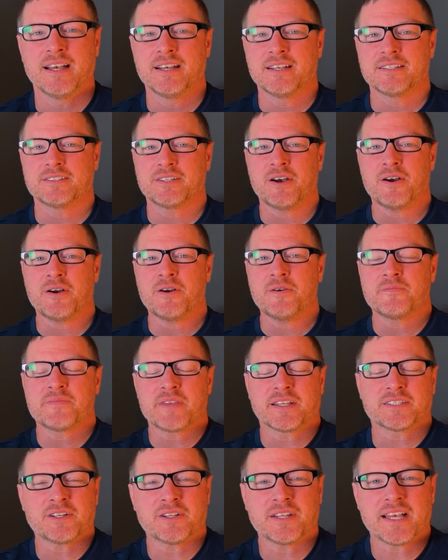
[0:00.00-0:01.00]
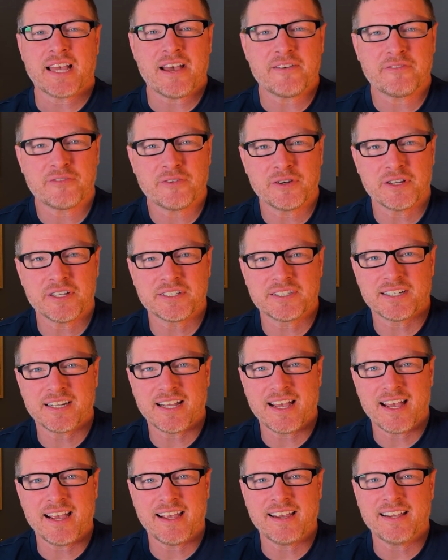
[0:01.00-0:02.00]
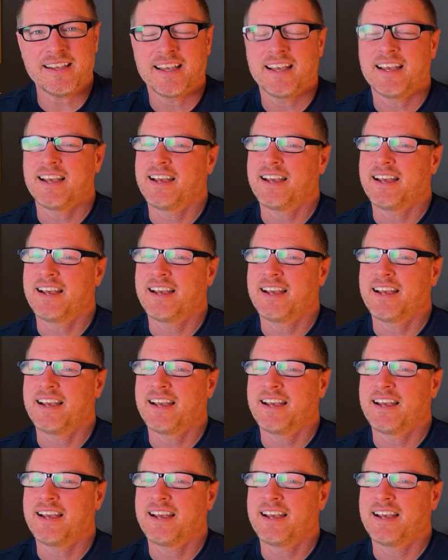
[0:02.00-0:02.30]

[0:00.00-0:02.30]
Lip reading: So that's all I have for you today.